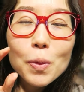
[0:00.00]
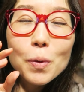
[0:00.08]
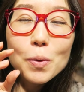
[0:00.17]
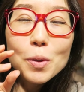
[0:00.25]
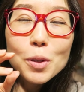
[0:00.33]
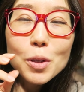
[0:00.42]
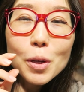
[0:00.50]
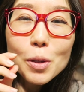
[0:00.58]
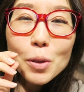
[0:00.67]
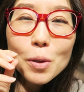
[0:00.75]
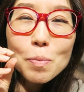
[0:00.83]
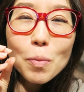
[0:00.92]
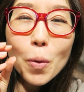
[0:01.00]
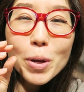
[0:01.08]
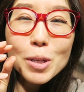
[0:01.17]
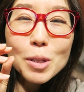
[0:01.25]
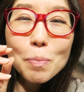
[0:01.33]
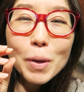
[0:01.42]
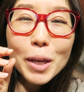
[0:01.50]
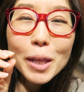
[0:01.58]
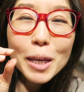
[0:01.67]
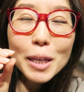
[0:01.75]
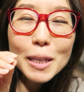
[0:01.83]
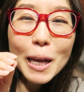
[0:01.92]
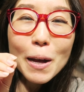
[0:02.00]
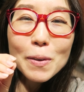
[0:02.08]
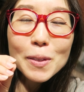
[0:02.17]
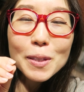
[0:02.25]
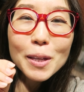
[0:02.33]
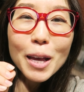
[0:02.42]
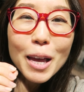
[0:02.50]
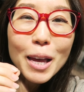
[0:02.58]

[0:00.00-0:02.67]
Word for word: those gentle, moist peeling sounds.